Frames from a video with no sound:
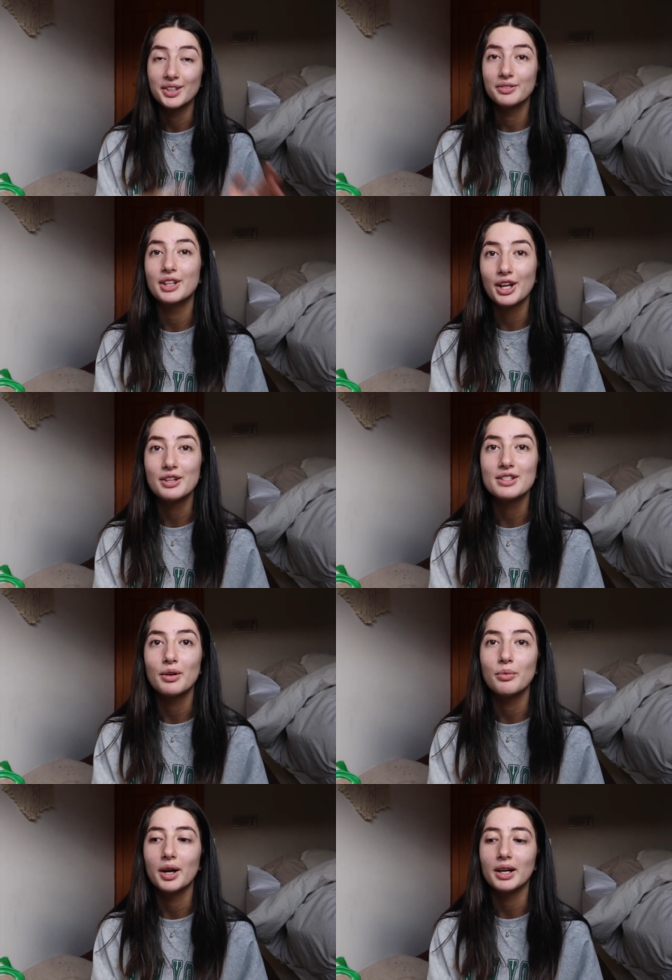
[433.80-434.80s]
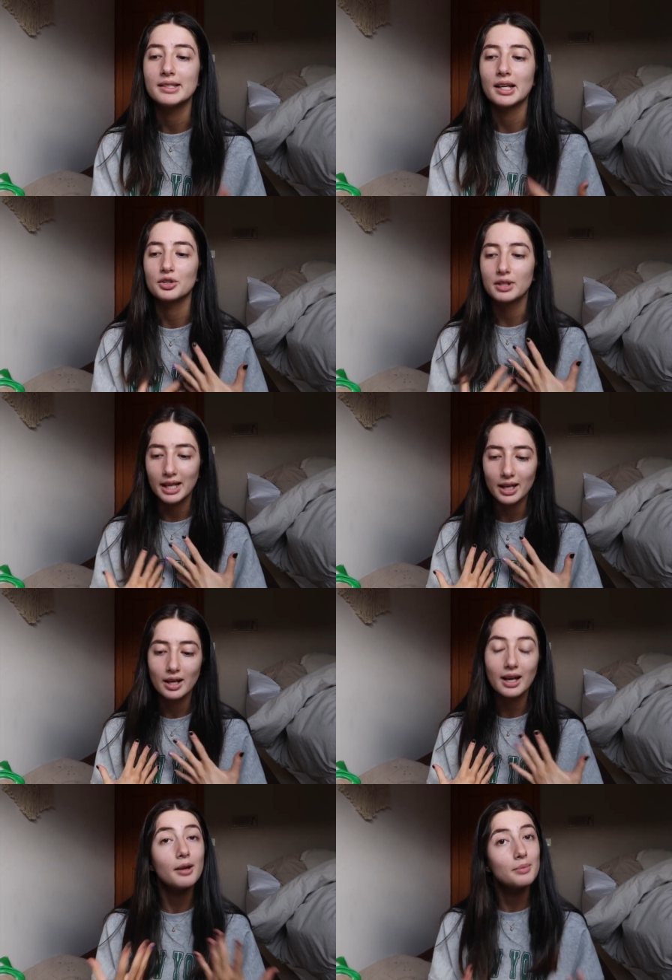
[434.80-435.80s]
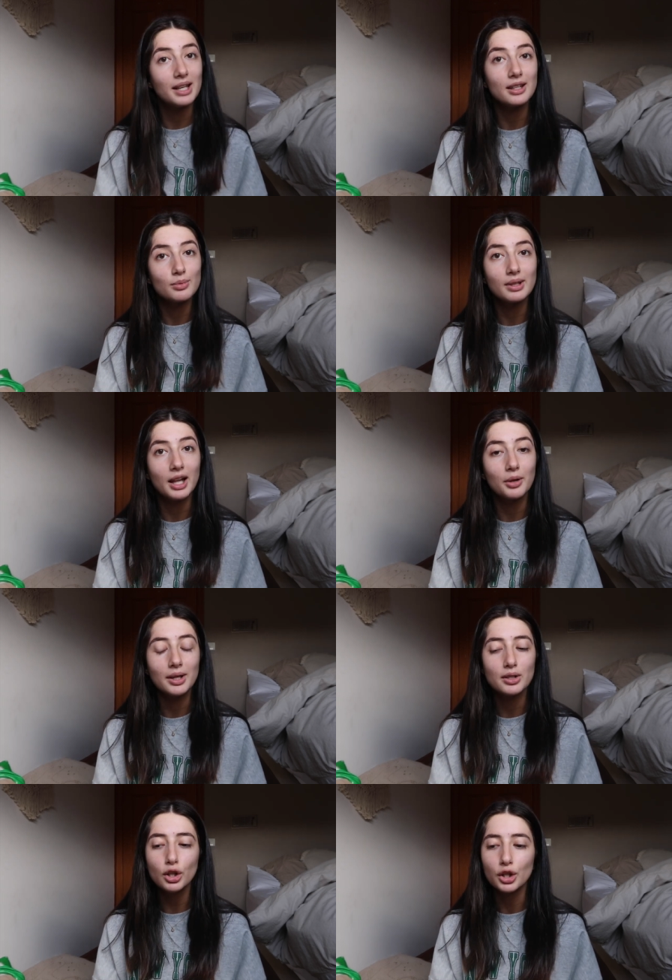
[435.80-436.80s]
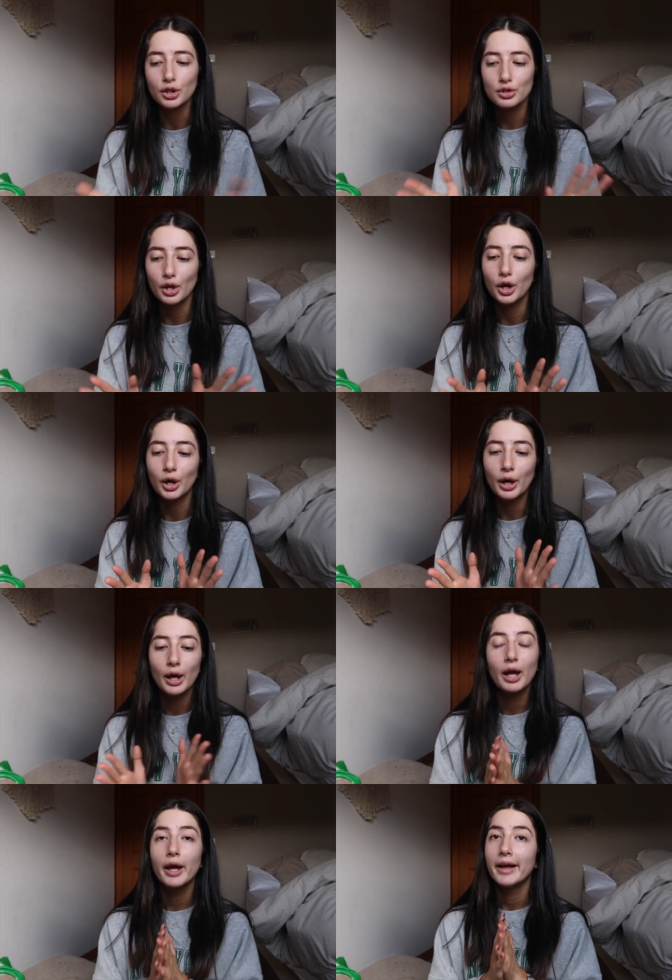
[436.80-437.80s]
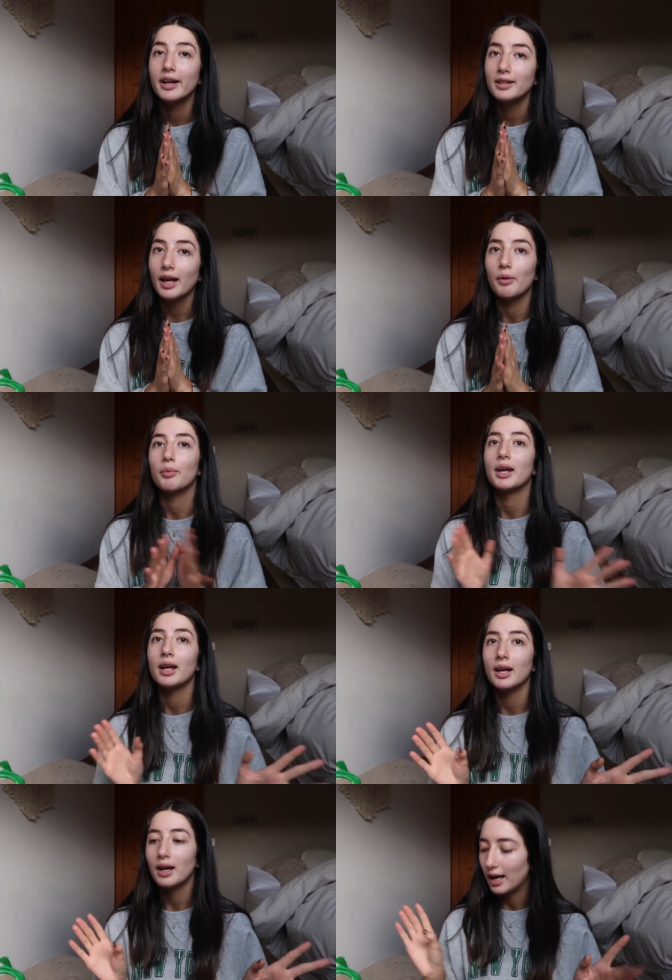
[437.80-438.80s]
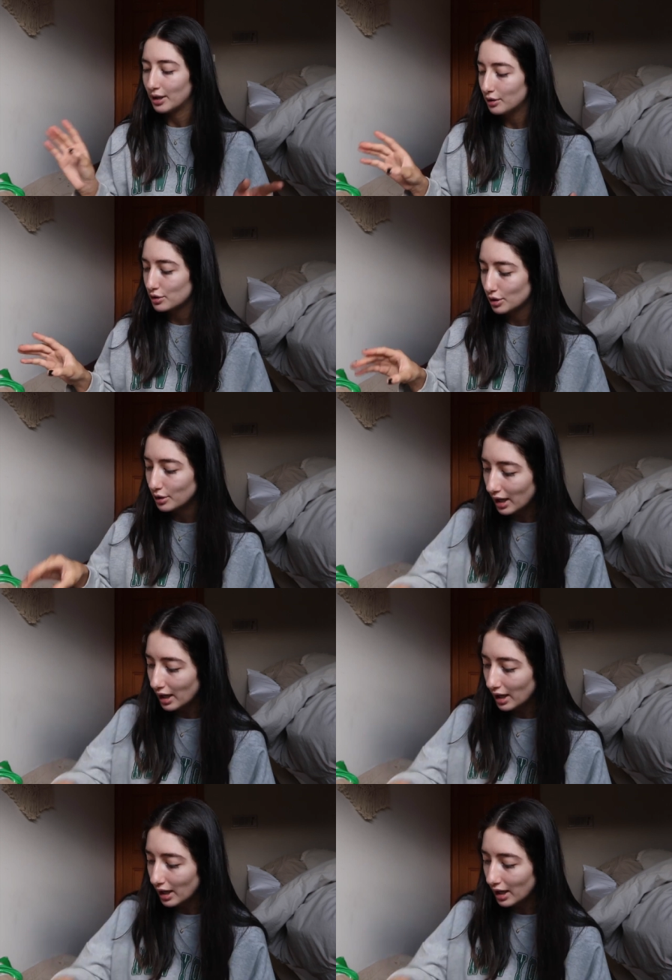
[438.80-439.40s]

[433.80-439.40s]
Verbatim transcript: one of the girls at work is actually obsessed with Halloween too so yeah we I got two